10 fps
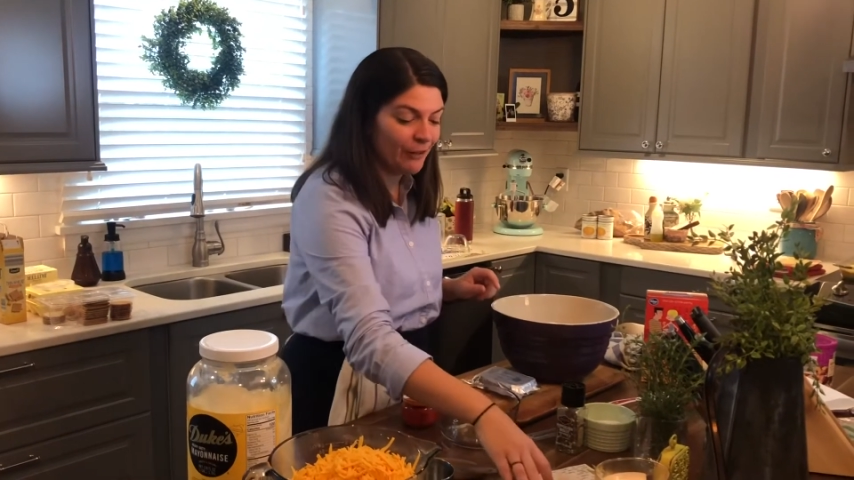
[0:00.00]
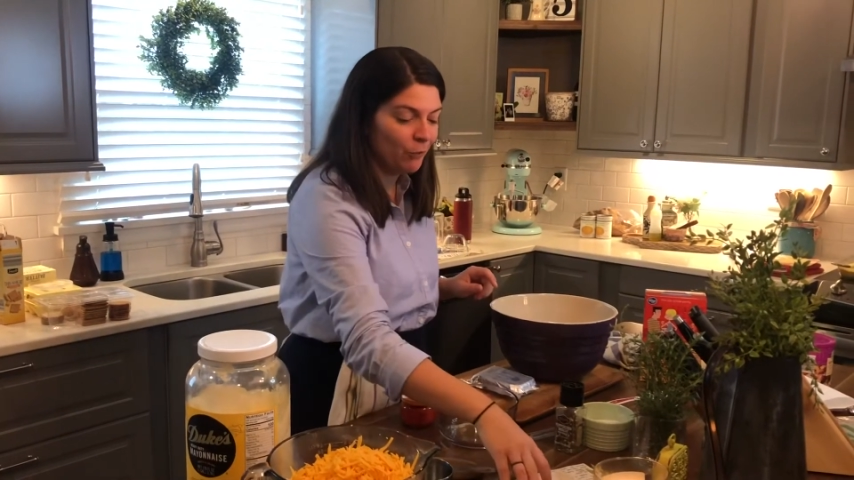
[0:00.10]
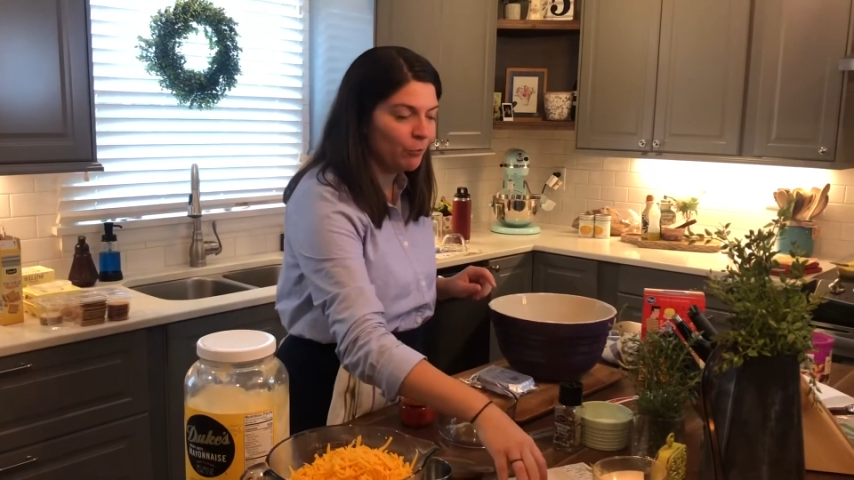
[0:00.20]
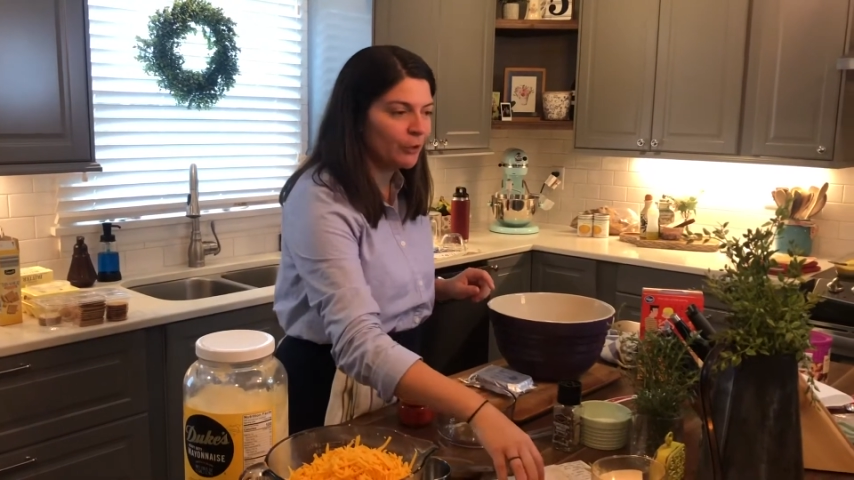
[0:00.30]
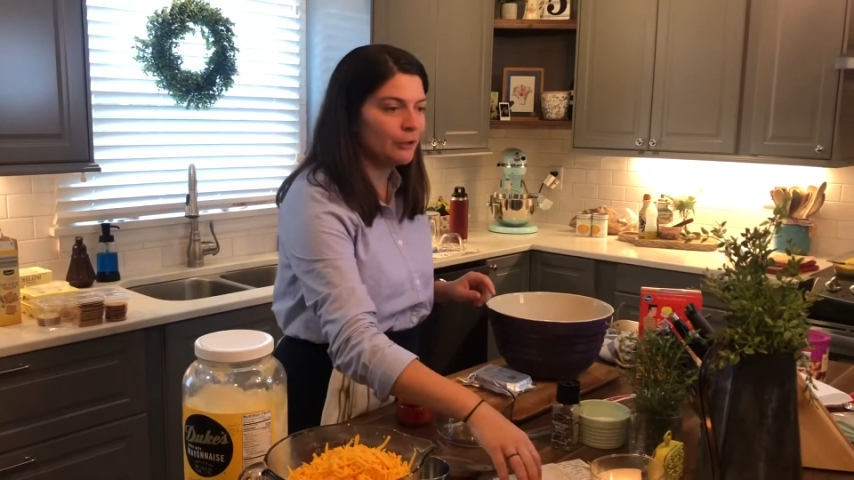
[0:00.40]

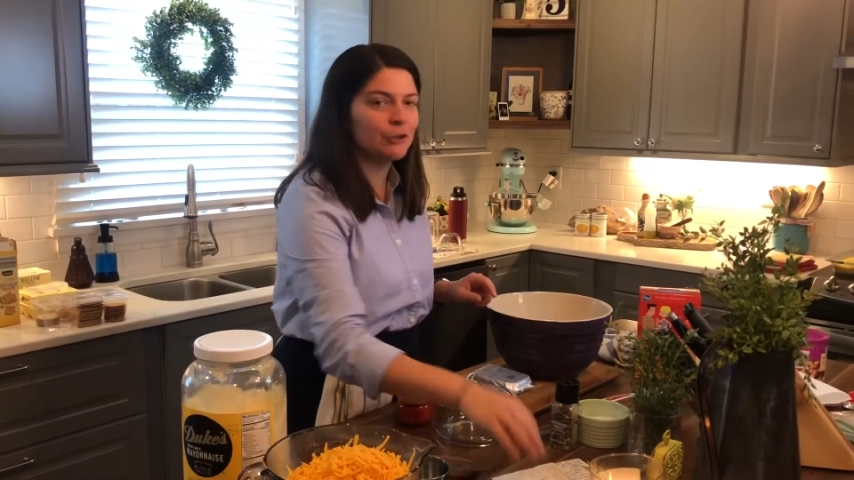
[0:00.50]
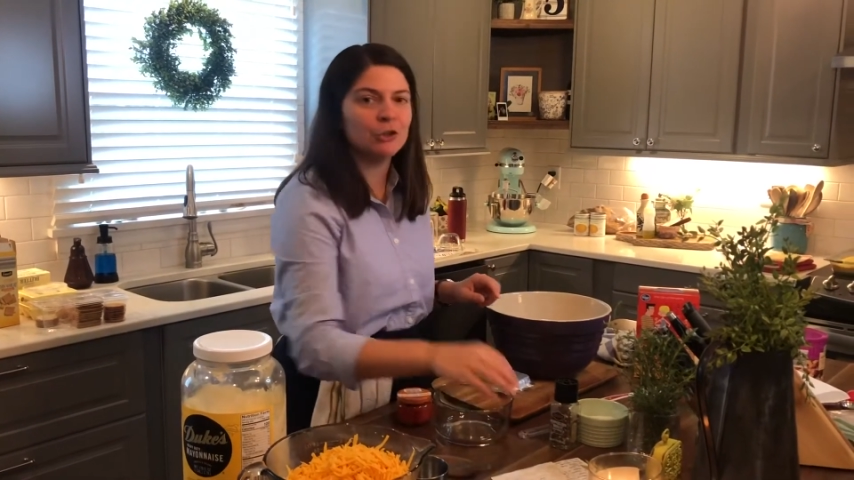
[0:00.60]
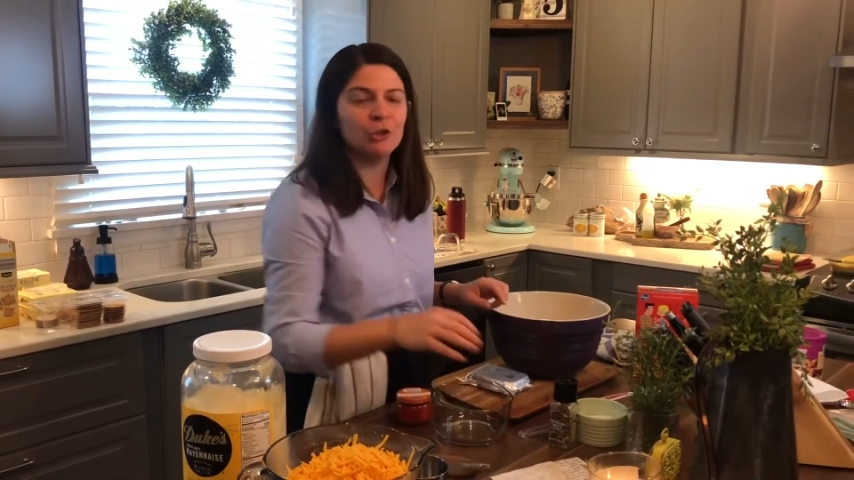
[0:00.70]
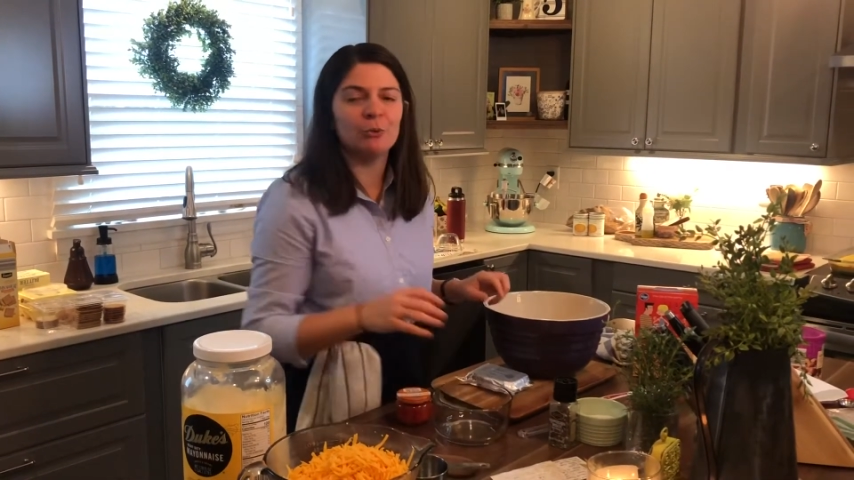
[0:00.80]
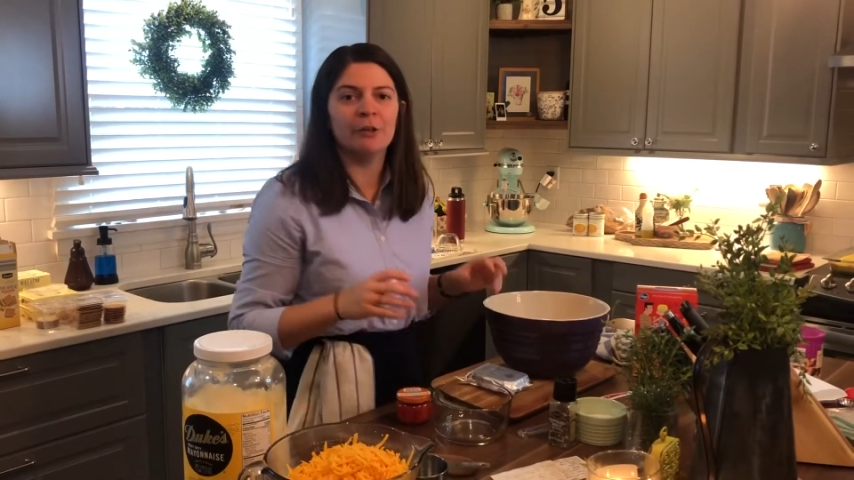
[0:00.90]
we're gonna show
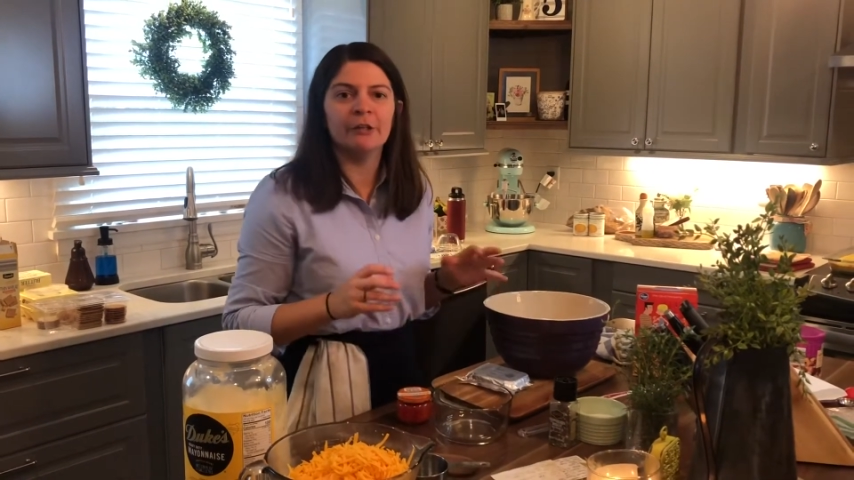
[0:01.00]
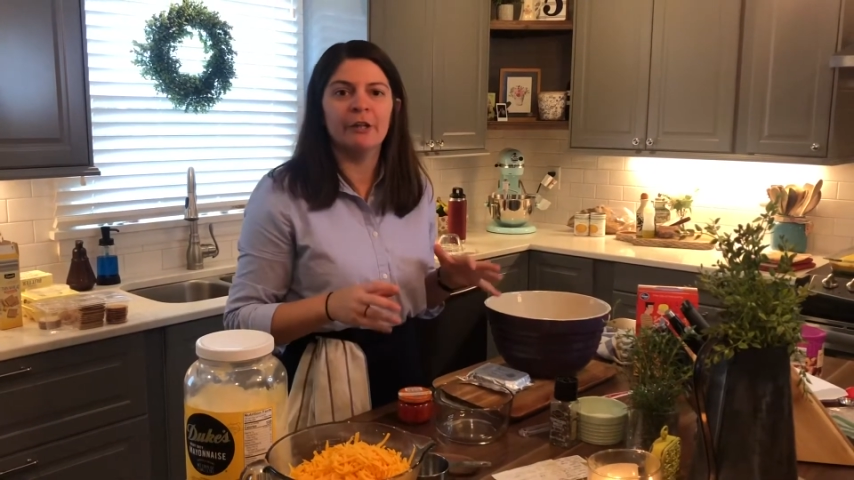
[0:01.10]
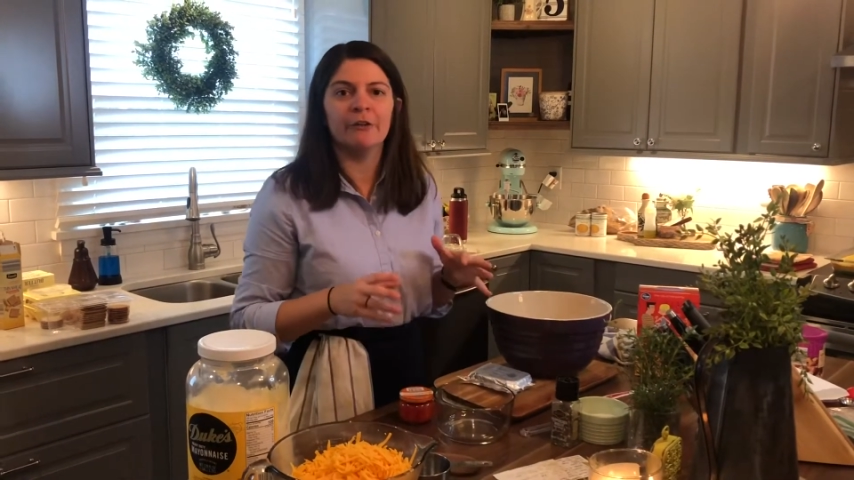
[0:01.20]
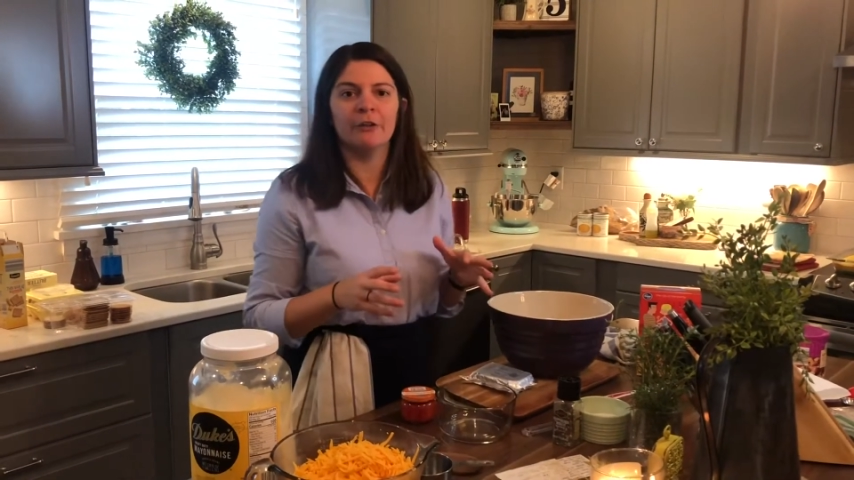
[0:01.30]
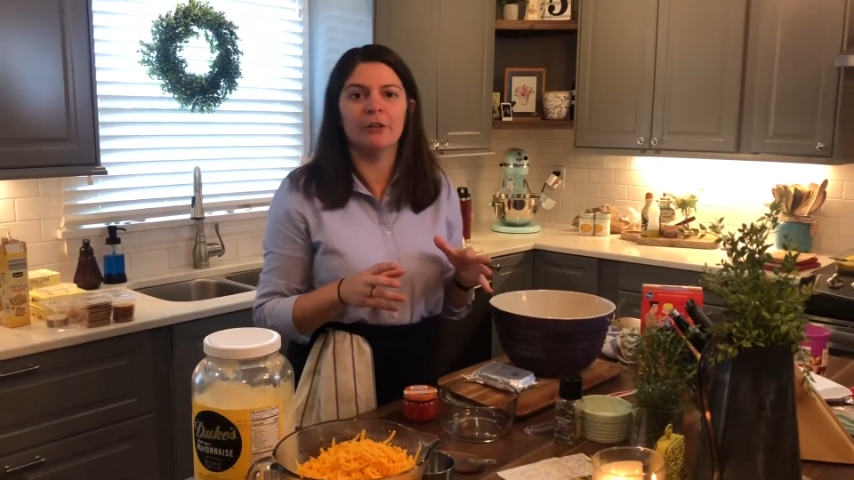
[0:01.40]
you
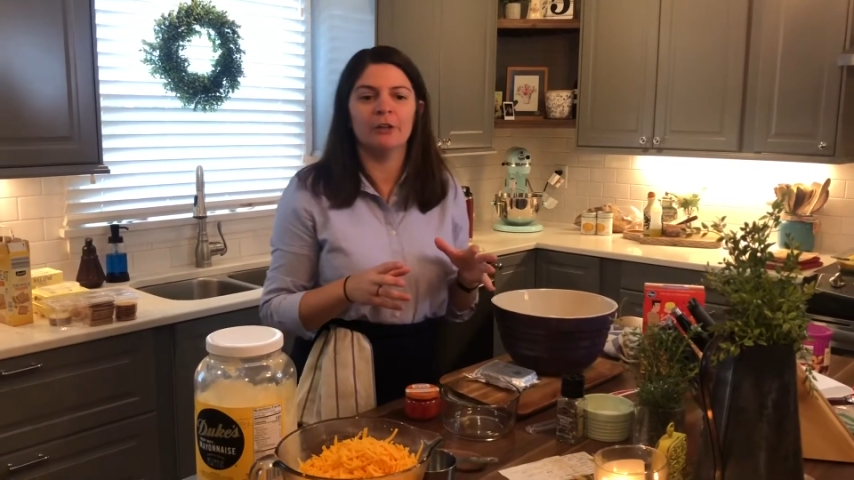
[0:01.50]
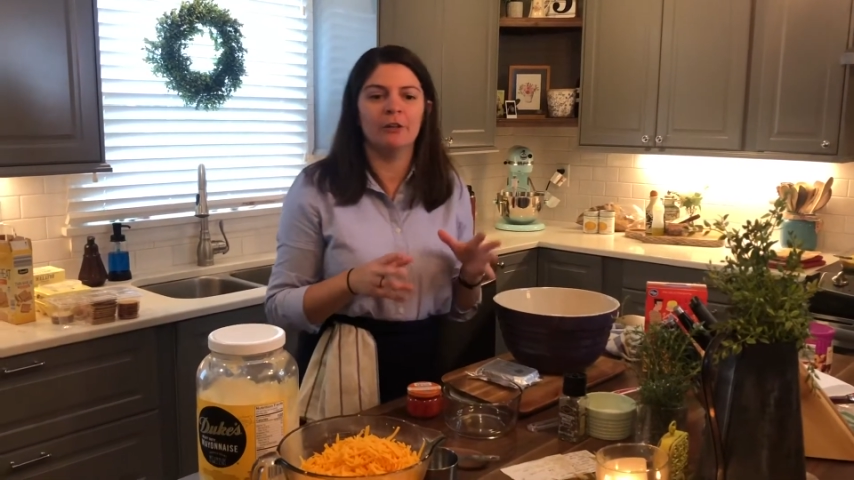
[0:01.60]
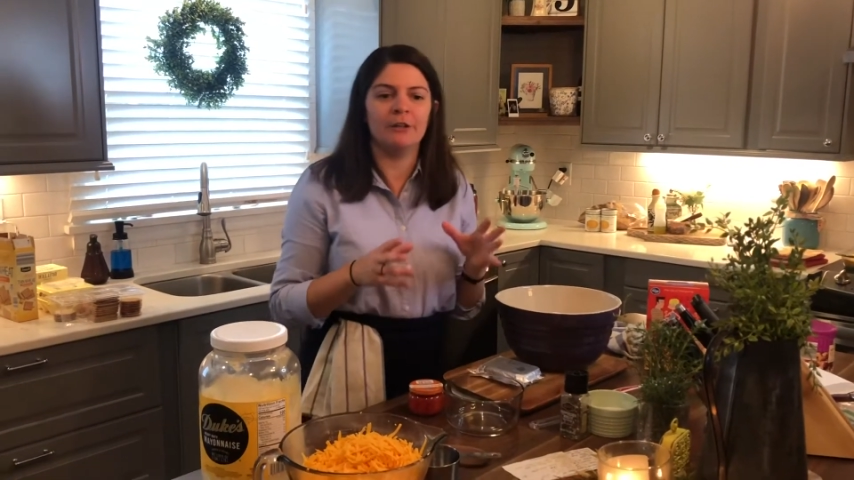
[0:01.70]
another